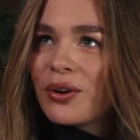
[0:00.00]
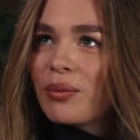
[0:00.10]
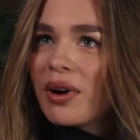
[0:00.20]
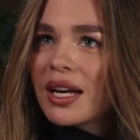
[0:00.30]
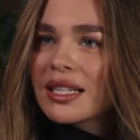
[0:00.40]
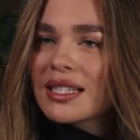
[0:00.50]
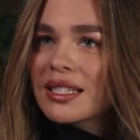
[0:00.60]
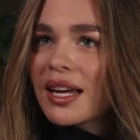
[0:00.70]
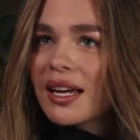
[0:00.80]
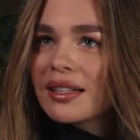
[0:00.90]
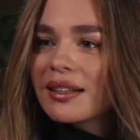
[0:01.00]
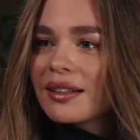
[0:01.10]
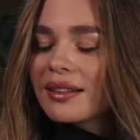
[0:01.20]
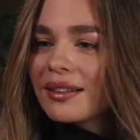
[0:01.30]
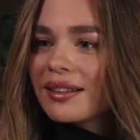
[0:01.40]
From my side,
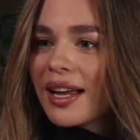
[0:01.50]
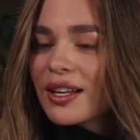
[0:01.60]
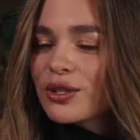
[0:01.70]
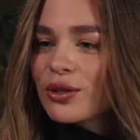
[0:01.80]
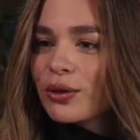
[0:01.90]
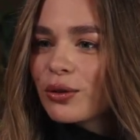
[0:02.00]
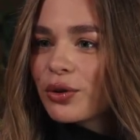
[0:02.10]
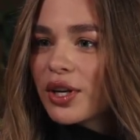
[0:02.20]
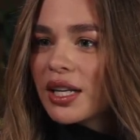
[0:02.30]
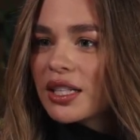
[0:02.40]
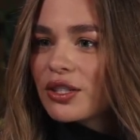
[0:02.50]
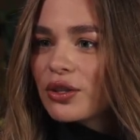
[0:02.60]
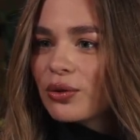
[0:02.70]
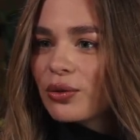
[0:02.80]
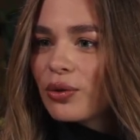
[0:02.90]
also looking
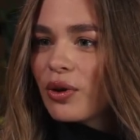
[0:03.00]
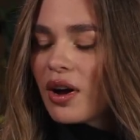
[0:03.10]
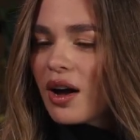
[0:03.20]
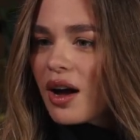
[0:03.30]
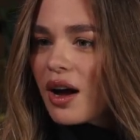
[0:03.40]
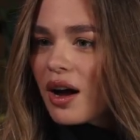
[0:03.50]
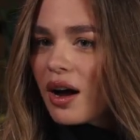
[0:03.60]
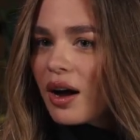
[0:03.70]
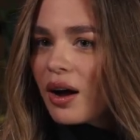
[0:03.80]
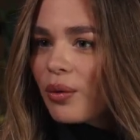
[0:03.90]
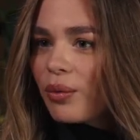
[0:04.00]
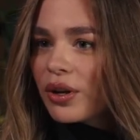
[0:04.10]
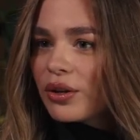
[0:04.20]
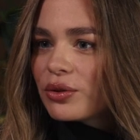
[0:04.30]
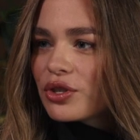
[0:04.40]
at you
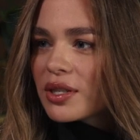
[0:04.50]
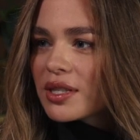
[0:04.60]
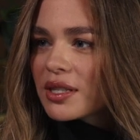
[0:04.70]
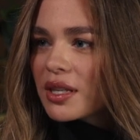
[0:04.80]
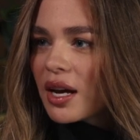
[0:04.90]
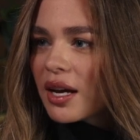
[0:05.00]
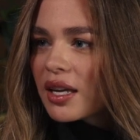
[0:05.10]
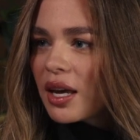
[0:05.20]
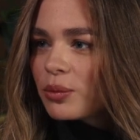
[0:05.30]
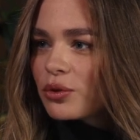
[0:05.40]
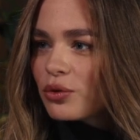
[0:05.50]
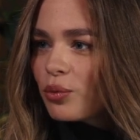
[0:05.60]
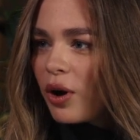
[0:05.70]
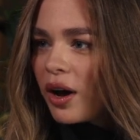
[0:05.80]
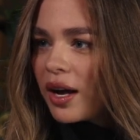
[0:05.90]
when you just came to
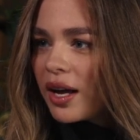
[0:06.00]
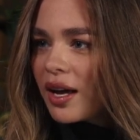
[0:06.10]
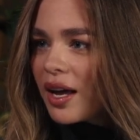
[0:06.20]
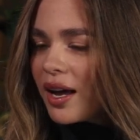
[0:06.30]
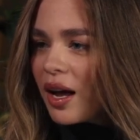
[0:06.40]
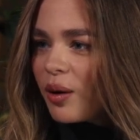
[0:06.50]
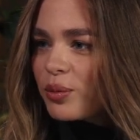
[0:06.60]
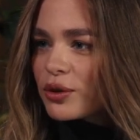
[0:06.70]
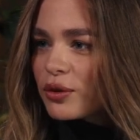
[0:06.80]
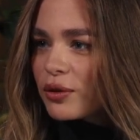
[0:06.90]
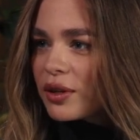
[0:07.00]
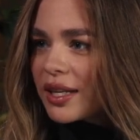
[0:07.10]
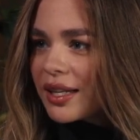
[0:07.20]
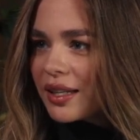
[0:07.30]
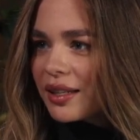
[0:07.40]
Dubai,
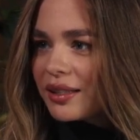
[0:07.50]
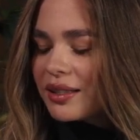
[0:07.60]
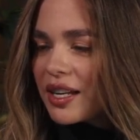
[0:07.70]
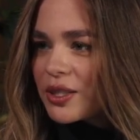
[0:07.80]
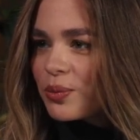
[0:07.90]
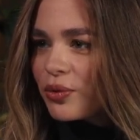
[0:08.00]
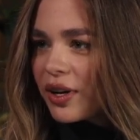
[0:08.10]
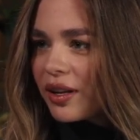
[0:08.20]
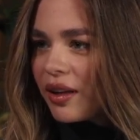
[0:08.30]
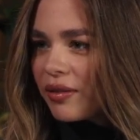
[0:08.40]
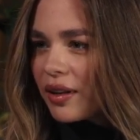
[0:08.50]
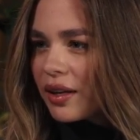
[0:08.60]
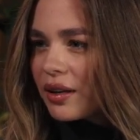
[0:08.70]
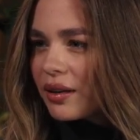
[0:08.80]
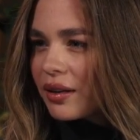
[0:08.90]
absolutely desperate. I
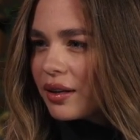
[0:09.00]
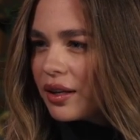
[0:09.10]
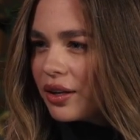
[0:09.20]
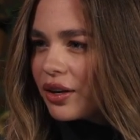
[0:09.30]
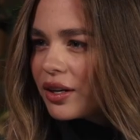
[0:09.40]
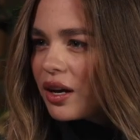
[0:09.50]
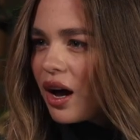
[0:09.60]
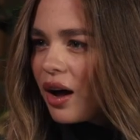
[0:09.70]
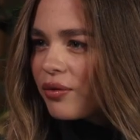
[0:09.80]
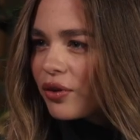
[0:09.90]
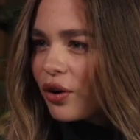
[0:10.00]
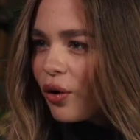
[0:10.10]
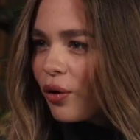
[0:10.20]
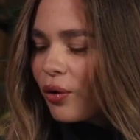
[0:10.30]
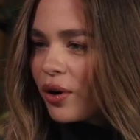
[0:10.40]
think a year and a half
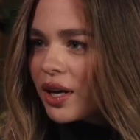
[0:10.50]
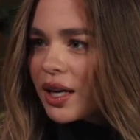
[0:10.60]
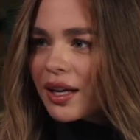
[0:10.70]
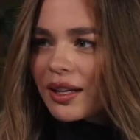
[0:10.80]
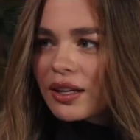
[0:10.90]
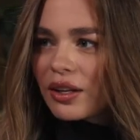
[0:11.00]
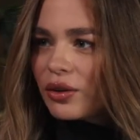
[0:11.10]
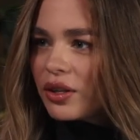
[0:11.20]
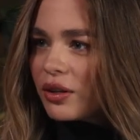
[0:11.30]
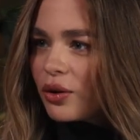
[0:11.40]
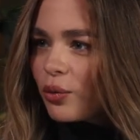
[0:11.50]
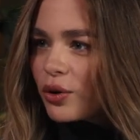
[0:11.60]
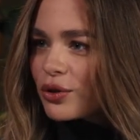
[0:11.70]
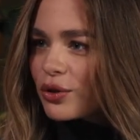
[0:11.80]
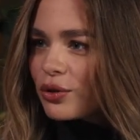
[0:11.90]
ago, you didn't know what